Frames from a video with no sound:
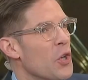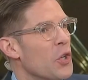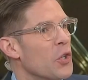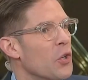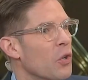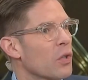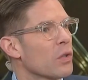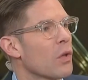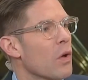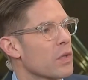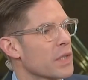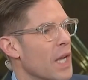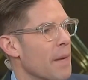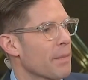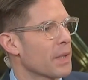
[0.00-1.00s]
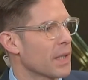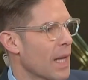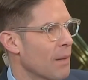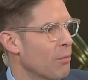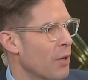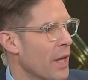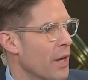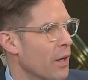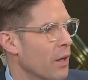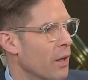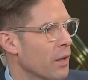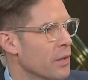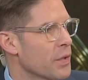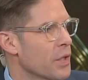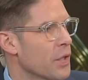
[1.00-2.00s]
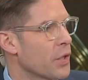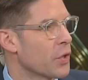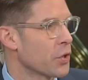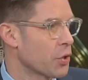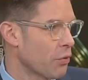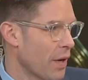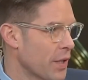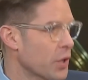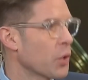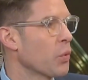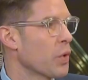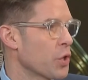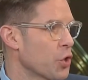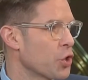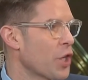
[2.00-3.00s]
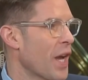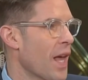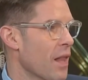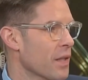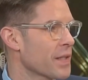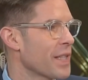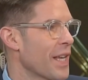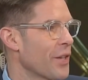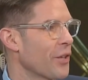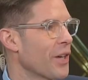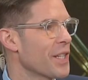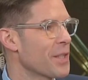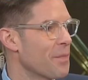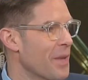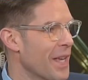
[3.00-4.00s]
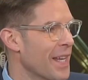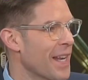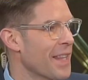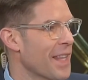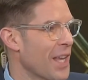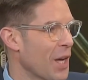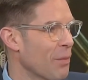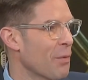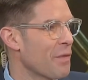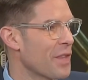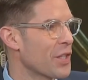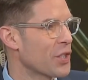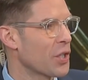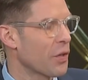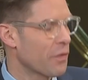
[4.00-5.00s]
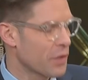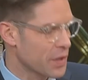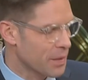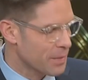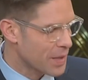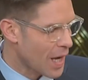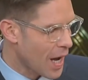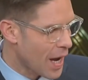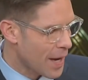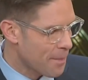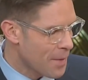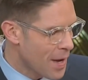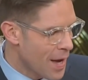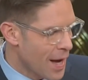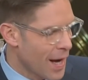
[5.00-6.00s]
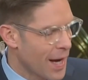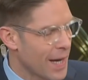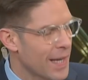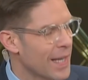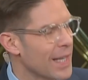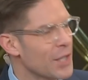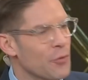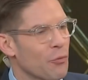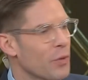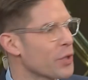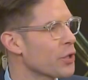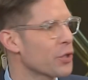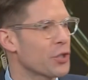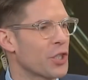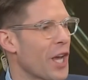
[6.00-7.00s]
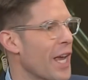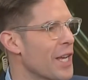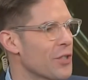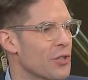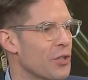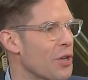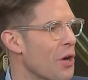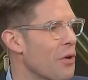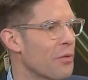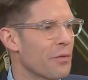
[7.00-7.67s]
Your longtime collaborator, your director, Richard J. Alexander, has been at the helm of this show for some time. Richard J. is known